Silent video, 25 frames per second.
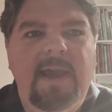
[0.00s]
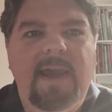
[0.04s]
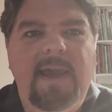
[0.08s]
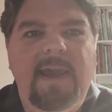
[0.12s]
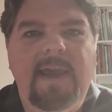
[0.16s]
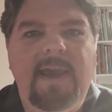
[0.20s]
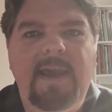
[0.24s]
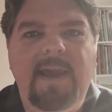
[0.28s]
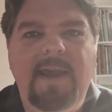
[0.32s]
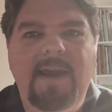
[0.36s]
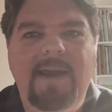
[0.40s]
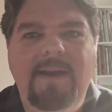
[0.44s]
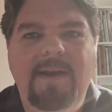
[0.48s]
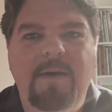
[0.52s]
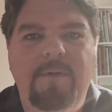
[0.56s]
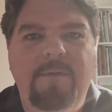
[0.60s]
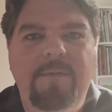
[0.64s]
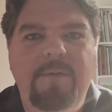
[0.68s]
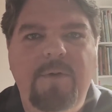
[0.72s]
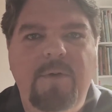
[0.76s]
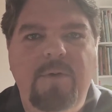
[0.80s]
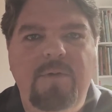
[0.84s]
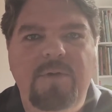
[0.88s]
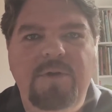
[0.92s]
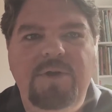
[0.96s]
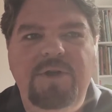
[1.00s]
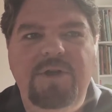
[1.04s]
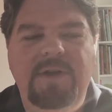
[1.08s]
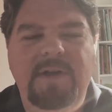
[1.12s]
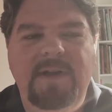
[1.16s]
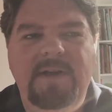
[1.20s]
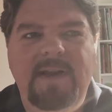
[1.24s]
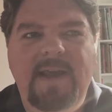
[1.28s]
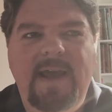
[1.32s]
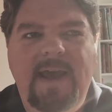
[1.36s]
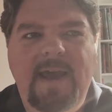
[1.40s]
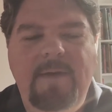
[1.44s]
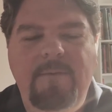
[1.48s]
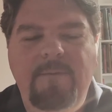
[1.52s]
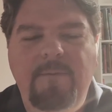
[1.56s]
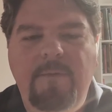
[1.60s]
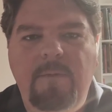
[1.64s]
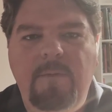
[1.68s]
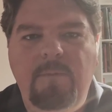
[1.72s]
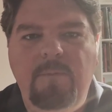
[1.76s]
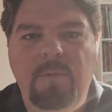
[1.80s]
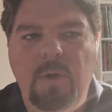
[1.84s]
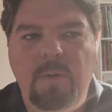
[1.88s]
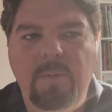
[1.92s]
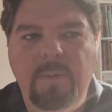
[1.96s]
And of course, you didn't have
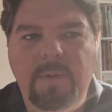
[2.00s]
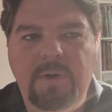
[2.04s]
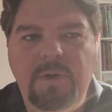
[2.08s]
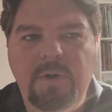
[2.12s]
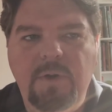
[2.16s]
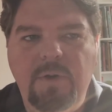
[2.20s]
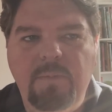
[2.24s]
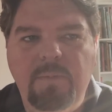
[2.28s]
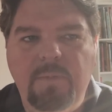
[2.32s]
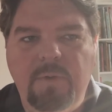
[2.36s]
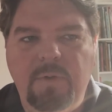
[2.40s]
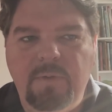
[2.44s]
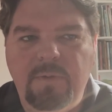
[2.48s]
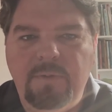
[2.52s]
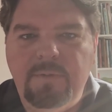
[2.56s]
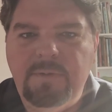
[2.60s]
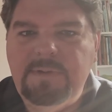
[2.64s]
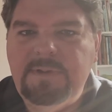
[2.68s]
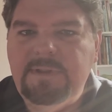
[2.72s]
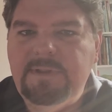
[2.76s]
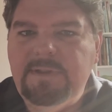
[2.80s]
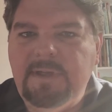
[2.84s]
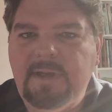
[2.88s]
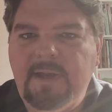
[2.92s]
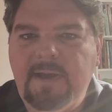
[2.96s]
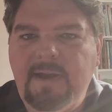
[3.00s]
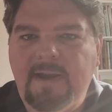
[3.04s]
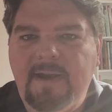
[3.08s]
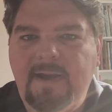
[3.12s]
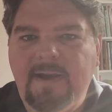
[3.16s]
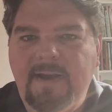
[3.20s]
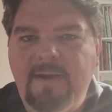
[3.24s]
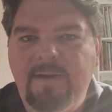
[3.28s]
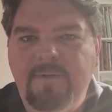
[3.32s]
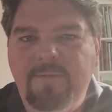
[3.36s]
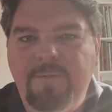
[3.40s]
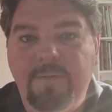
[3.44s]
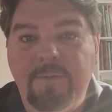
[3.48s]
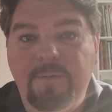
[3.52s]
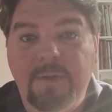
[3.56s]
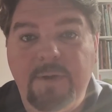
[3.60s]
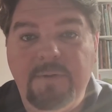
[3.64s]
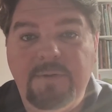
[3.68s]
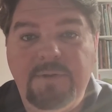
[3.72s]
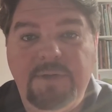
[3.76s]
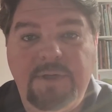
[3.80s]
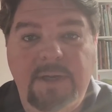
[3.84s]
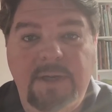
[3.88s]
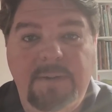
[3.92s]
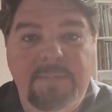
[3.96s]
Roman numerals for
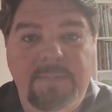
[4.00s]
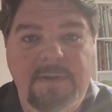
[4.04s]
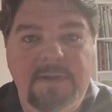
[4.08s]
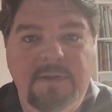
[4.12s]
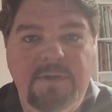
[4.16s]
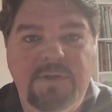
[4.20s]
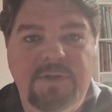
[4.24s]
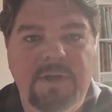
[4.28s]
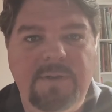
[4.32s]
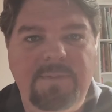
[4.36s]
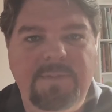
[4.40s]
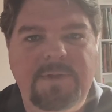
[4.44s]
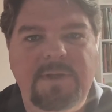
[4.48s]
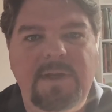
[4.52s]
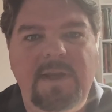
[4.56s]
those championships.